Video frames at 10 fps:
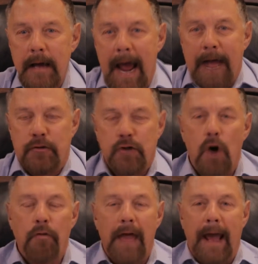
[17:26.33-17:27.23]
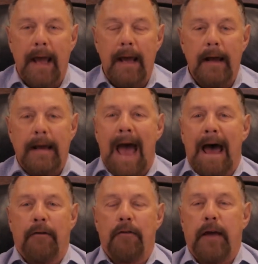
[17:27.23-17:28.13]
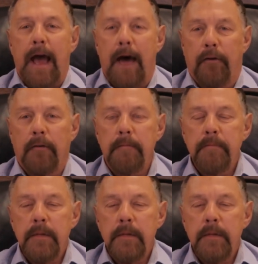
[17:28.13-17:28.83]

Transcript: And so they gather together